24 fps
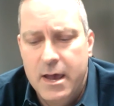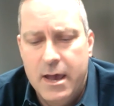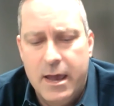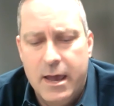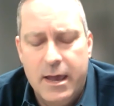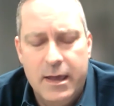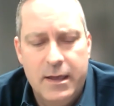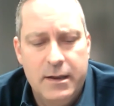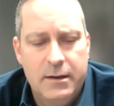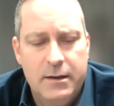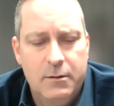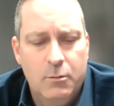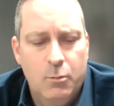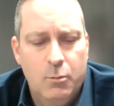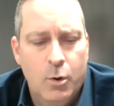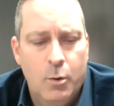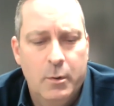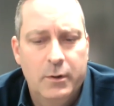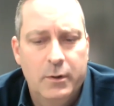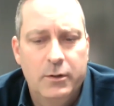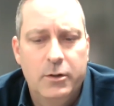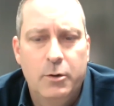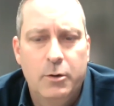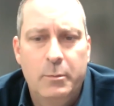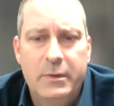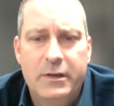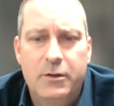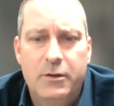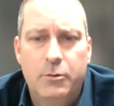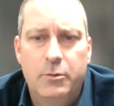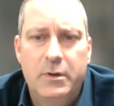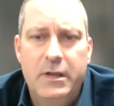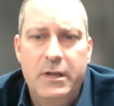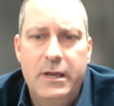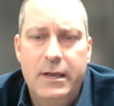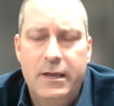And where we're a little bit
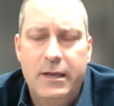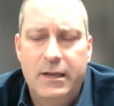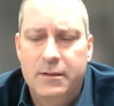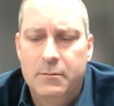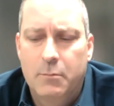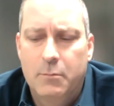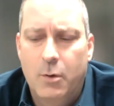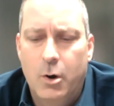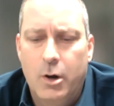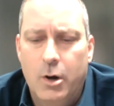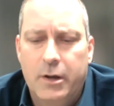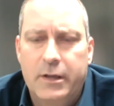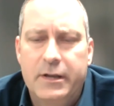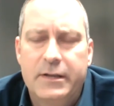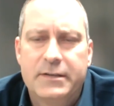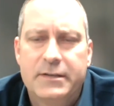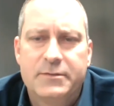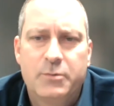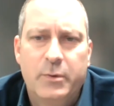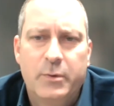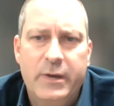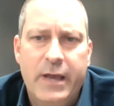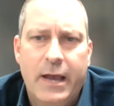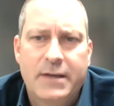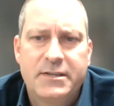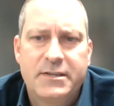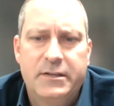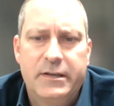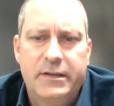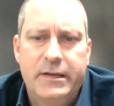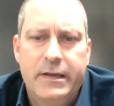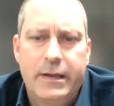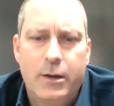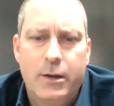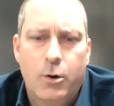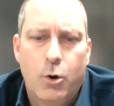unique in the market is we
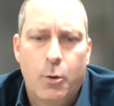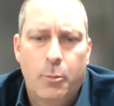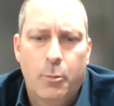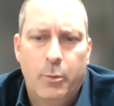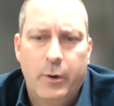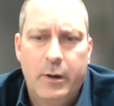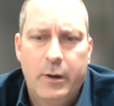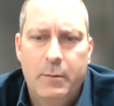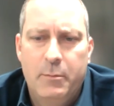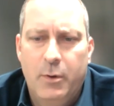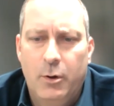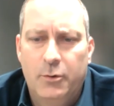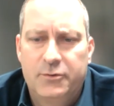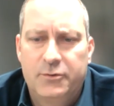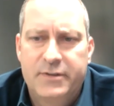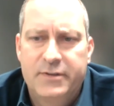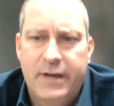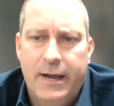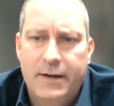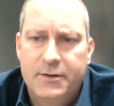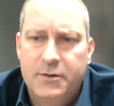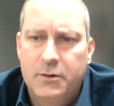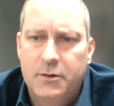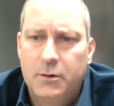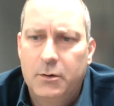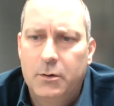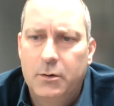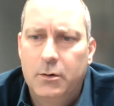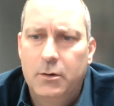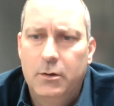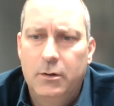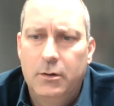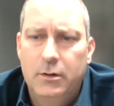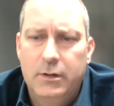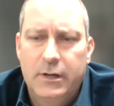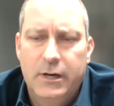actually incorporate both
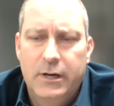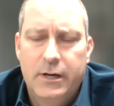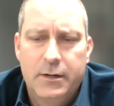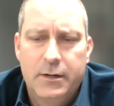tactical